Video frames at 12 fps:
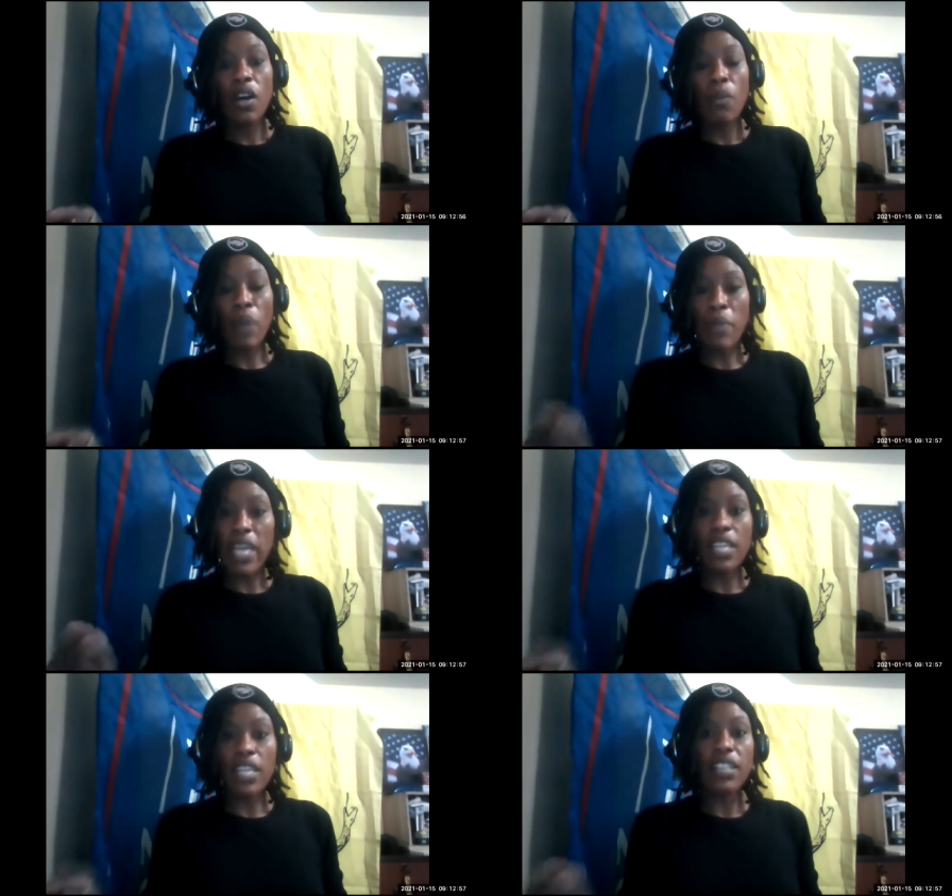by
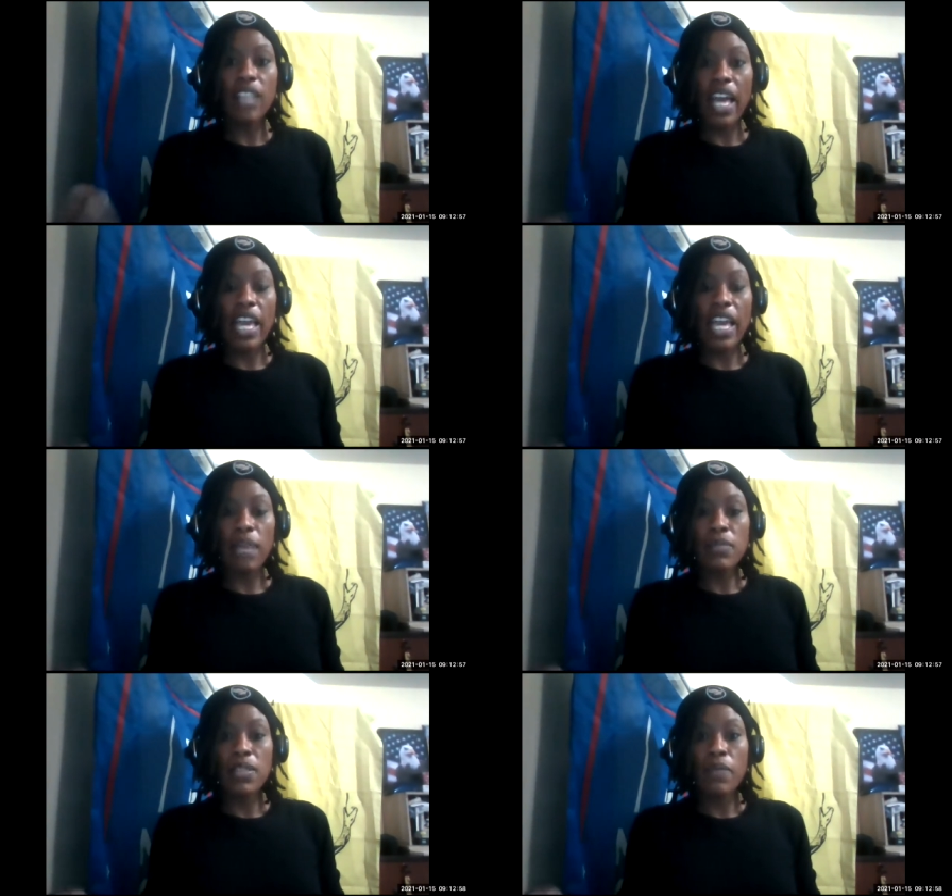making
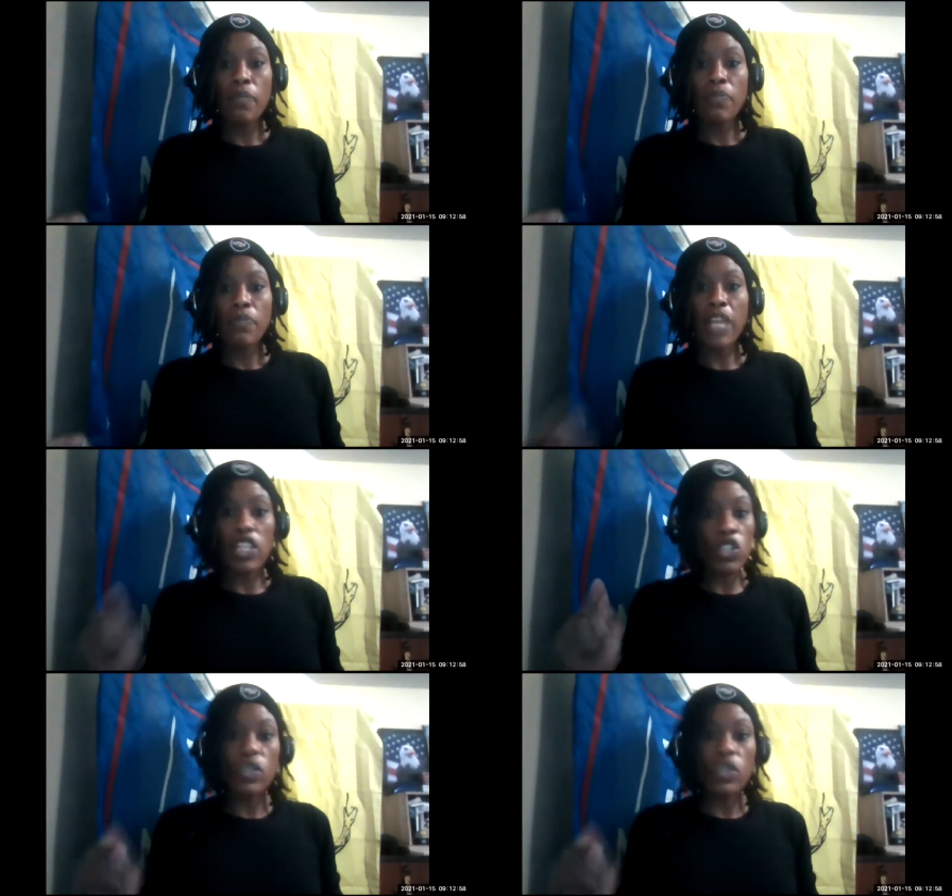claims
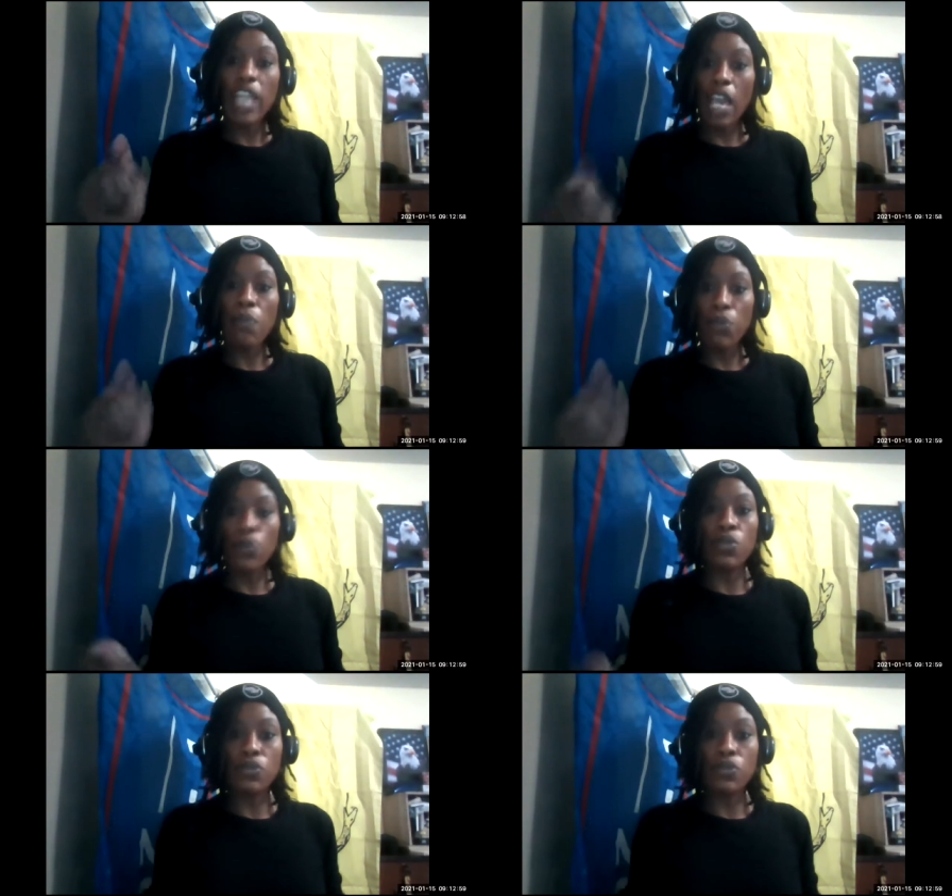that you can't
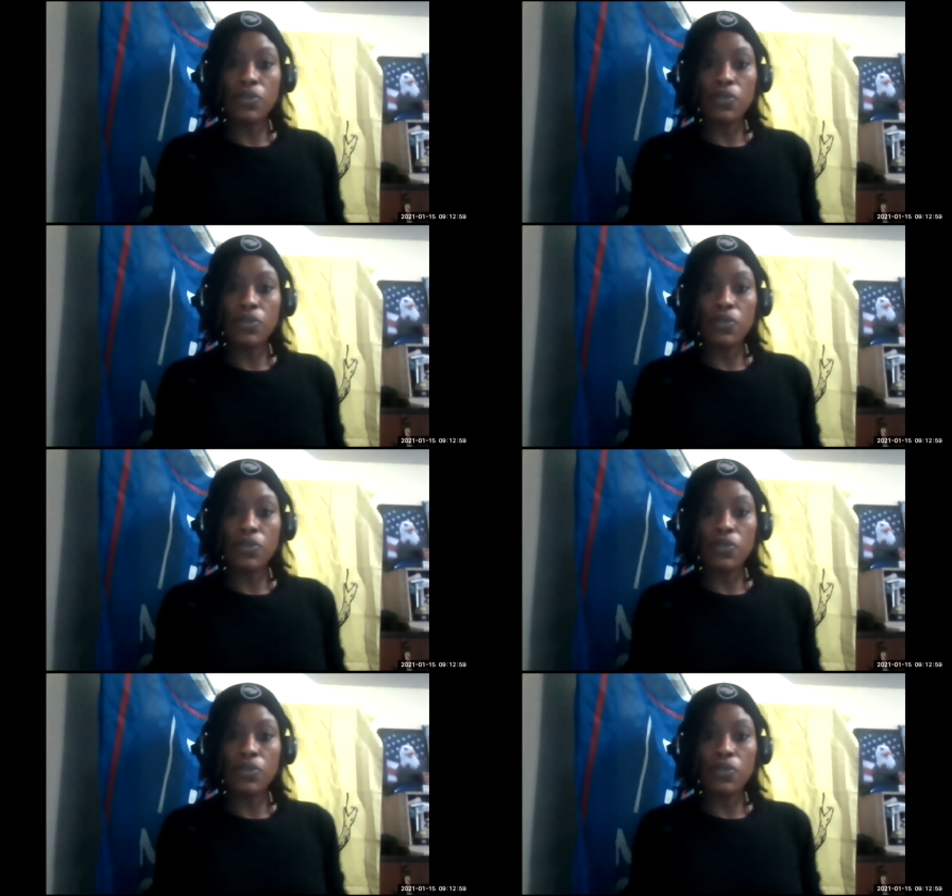prove.